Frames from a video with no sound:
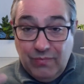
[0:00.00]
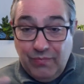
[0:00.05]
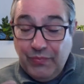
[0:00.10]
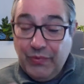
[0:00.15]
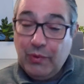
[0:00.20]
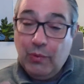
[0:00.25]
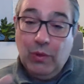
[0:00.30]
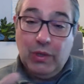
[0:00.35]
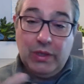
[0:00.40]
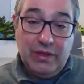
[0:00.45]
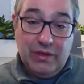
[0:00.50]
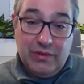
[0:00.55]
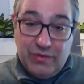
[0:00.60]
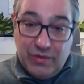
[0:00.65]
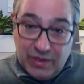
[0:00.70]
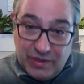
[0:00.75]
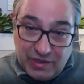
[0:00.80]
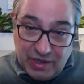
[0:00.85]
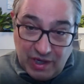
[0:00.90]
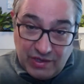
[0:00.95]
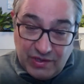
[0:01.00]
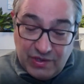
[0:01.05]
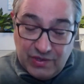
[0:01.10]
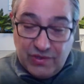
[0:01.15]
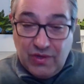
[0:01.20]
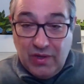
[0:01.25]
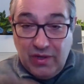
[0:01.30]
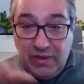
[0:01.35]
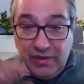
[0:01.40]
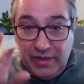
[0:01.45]
what those transactions
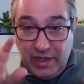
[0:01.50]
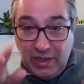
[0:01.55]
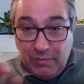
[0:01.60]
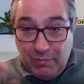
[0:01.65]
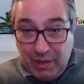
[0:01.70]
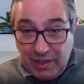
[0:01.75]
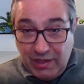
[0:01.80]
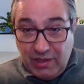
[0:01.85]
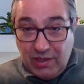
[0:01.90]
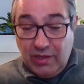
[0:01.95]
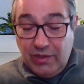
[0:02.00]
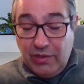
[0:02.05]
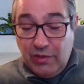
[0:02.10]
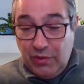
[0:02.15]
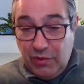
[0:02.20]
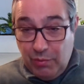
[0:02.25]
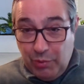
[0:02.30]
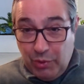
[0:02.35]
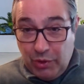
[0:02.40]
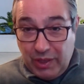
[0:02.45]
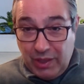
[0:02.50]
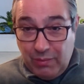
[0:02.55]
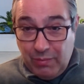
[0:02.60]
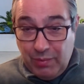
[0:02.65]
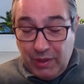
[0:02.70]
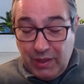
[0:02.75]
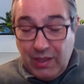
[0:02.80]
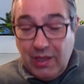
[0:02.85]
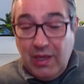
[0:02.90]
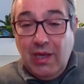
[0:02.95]
are, and they manually do the
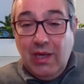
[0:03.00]
bookkeeping.